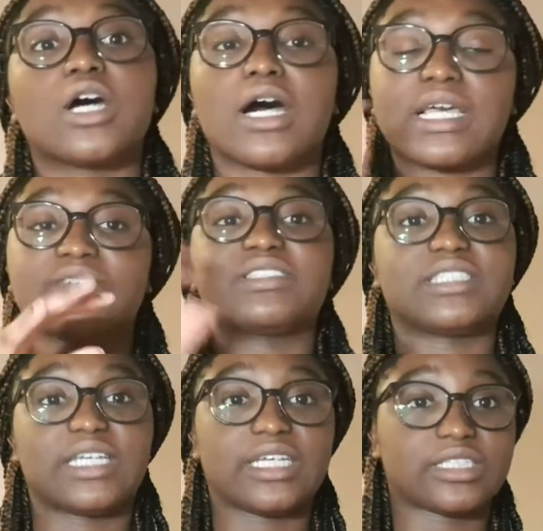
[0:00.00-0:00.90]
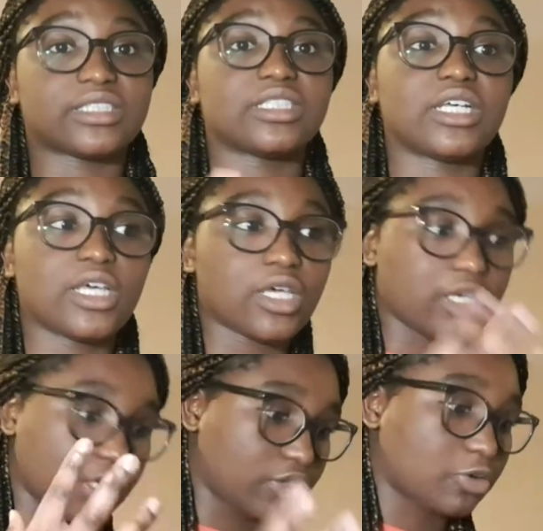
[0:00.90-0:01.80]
I have seen in a